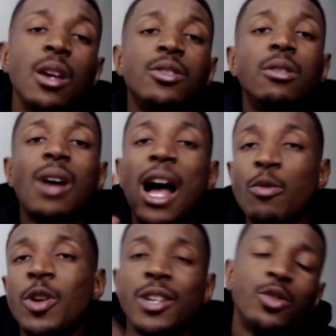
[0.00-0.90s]
So I
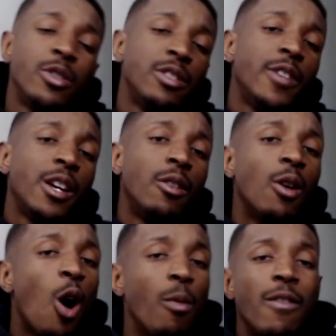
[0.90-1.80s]
hope you guys enjoyed this video.
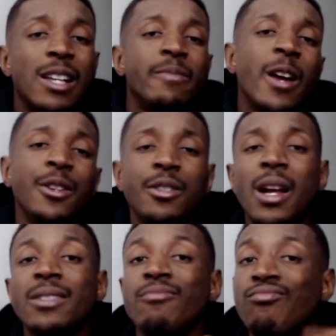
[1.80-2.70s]
Hope it provides some value to you
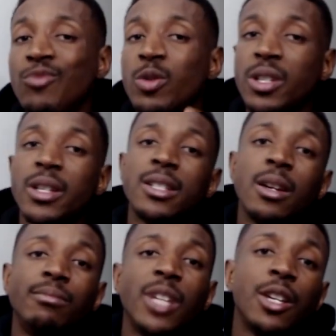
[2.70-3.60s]
guys, and join us next
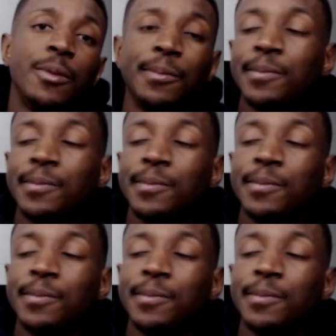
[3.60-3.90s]
time. Thank you.